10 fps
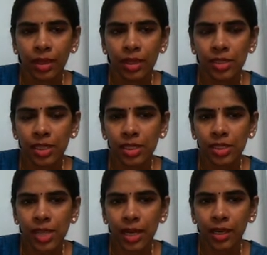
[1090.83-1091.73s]
Inside the
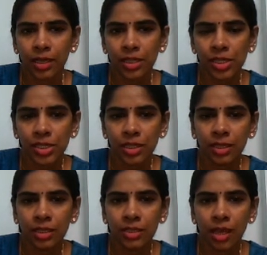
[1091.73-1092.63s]
china dish
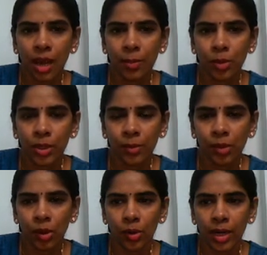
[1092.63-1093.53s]
is a ammonium
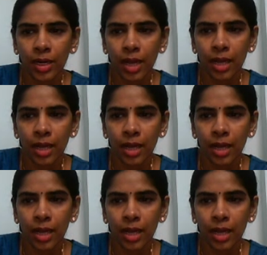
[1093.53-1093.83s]
chloride